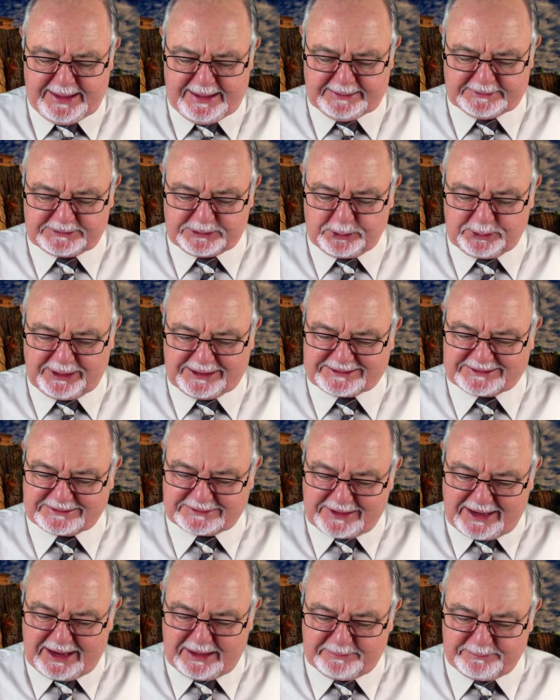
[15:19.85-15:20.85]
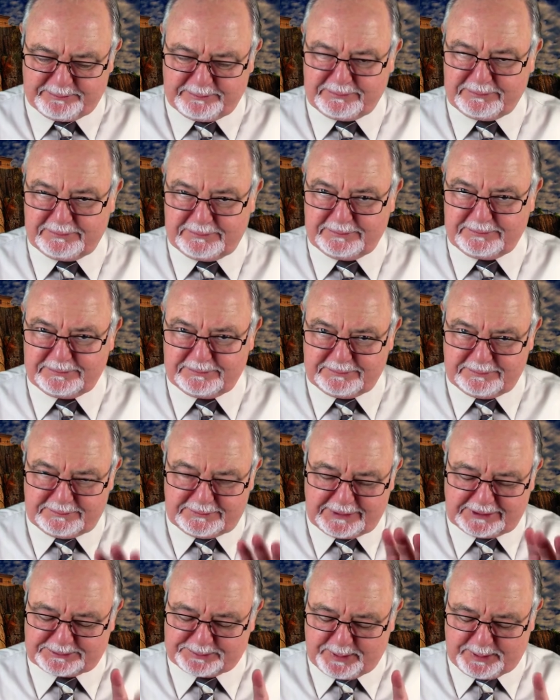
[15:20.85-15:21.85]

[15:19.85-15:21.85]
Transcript: So let's not, let's